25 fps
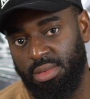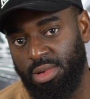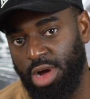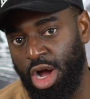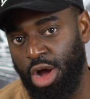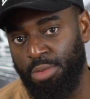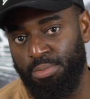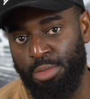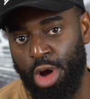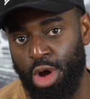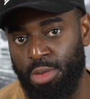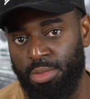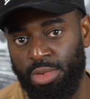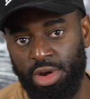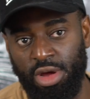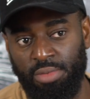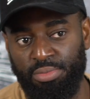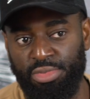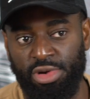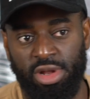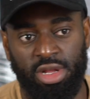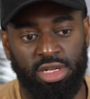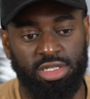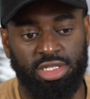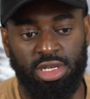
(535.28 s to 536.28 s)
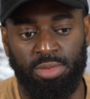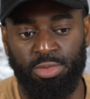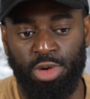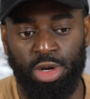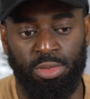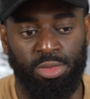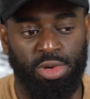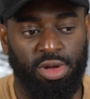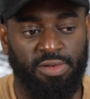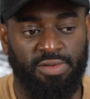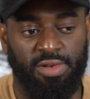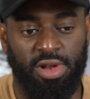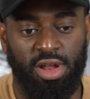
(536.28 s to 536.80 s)
a moment of brilliance, a
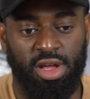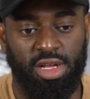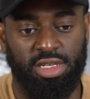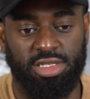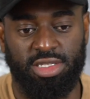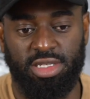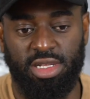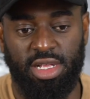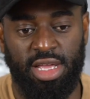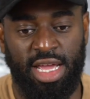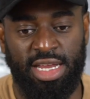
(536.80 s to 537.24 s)
moment of class,